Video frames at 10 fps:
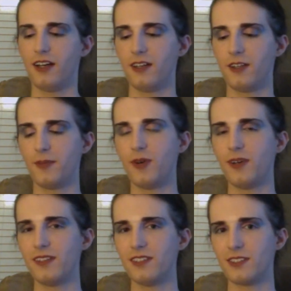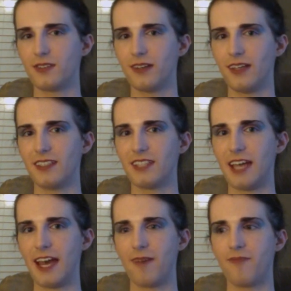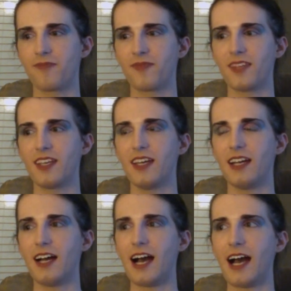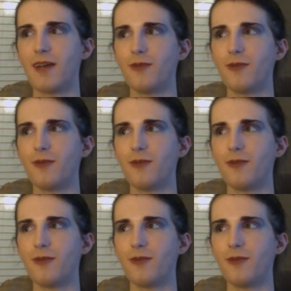the point of the story is that I